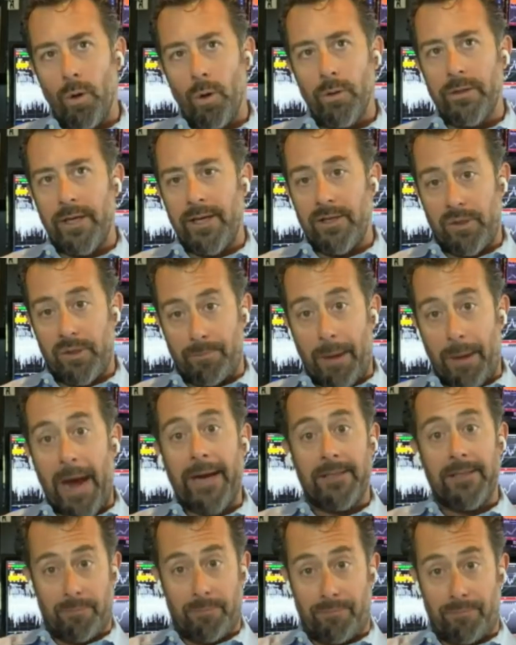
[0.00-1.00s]
gold is
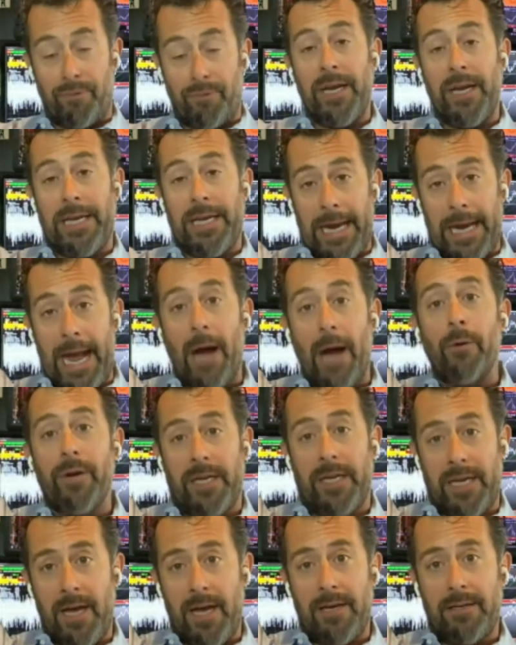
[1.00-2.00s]
back to breaking
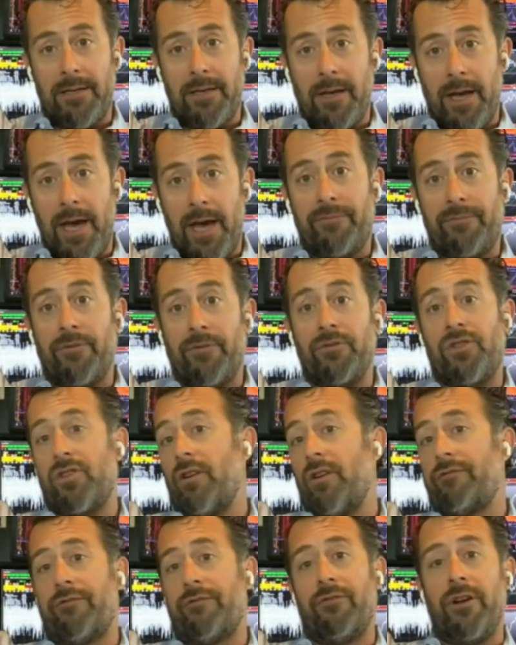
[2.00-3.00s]
out again
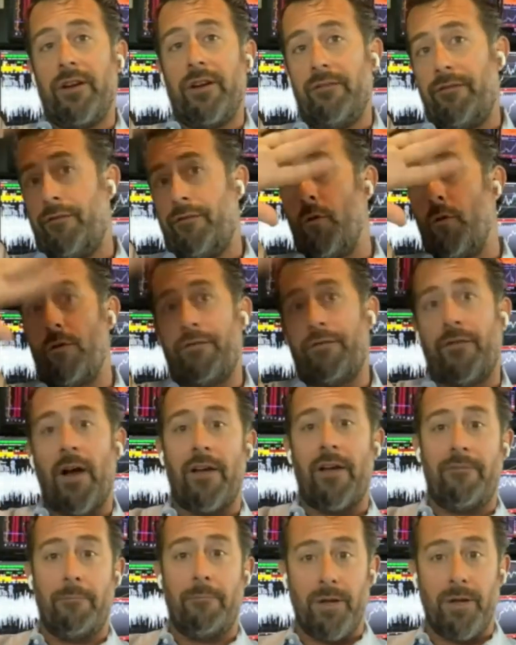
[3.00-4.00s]
after suffering 4 or
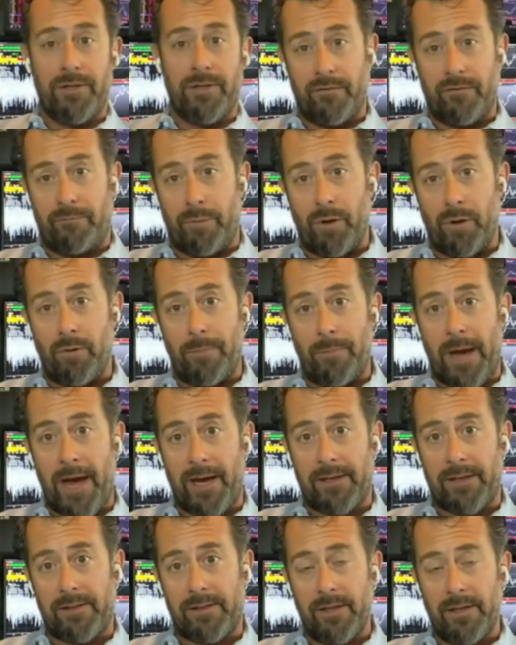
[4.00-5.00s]
5 months of
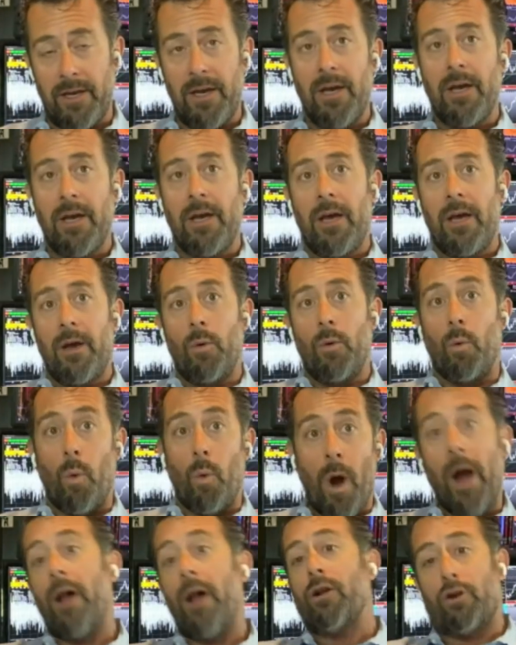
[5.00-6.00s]
pullbacks
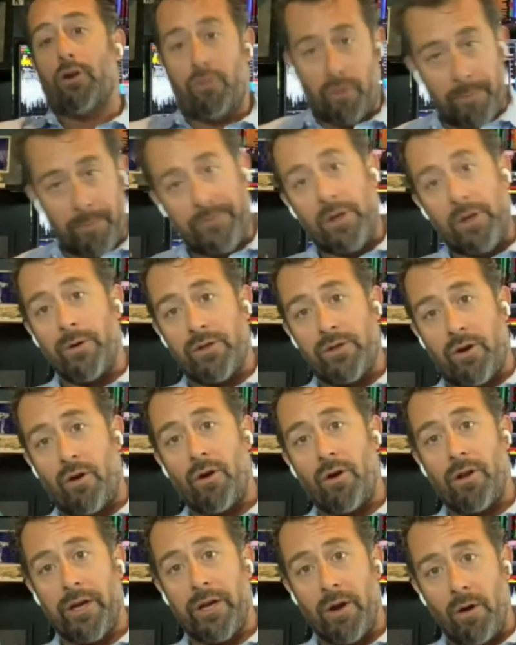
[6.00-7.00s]
while crypto is
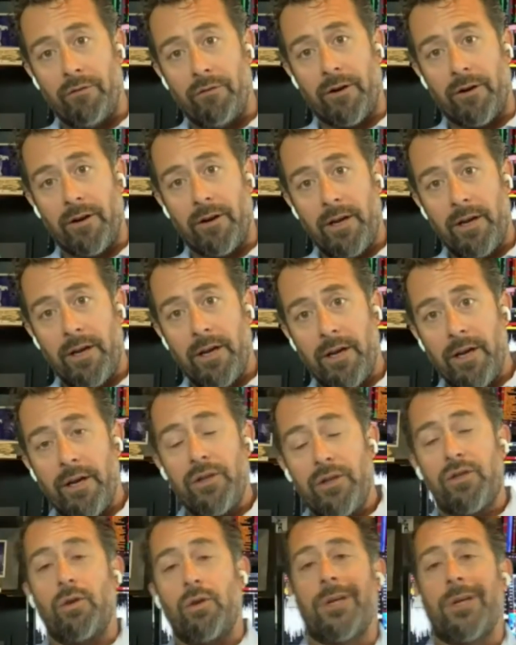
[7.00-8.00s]
curling over.
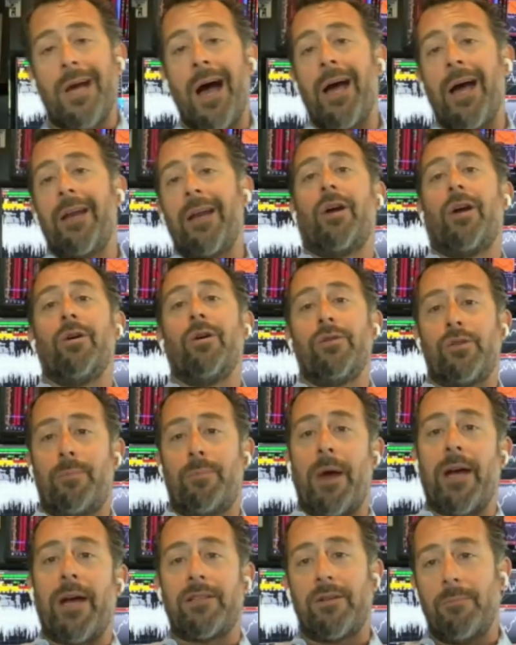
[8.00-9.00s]
So it kind of
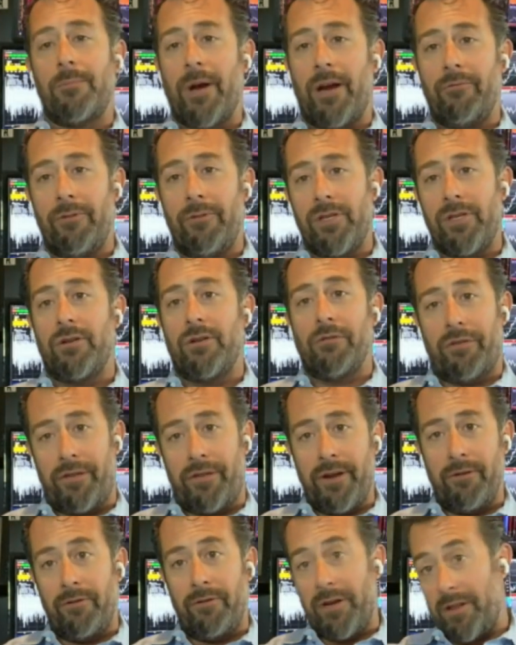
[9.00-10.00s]
goes back to my original
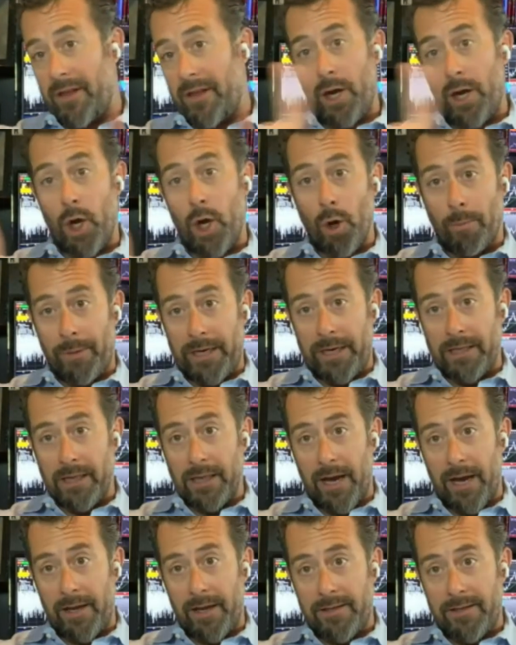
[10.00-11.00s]
theory that
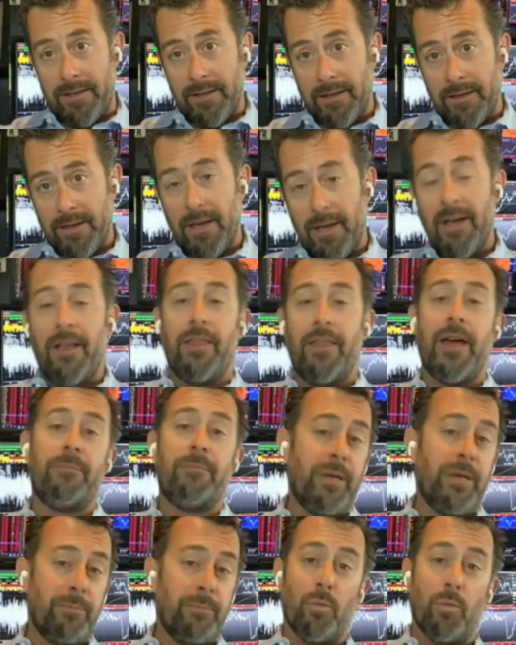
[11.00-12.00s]
nobody liked
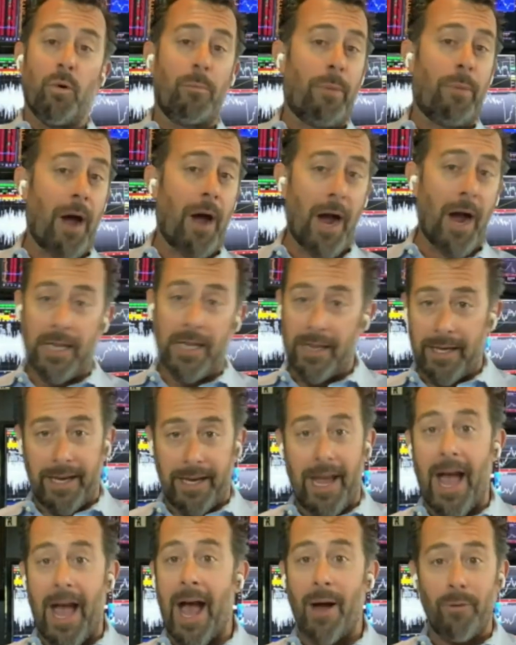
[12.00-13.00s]
that people were
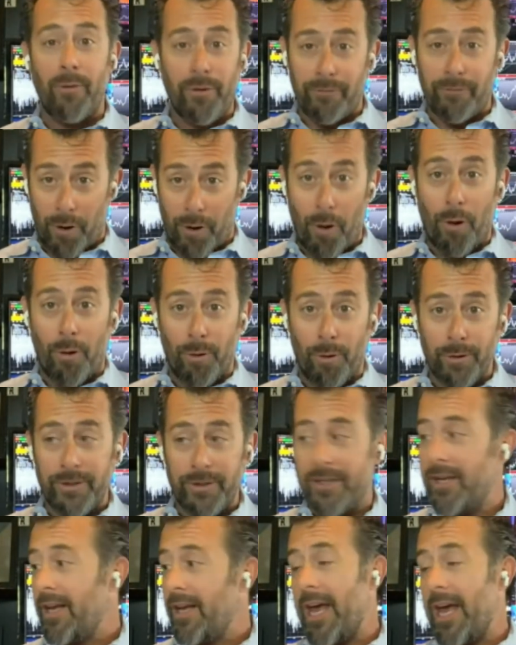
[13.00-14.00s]
piling out of
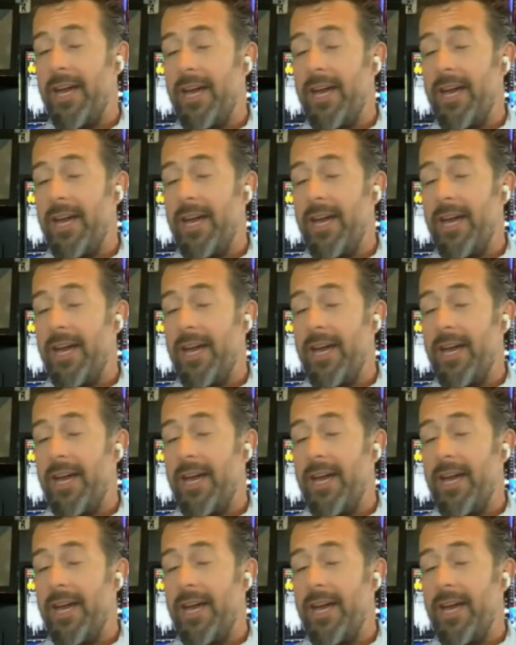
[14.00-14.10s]
gold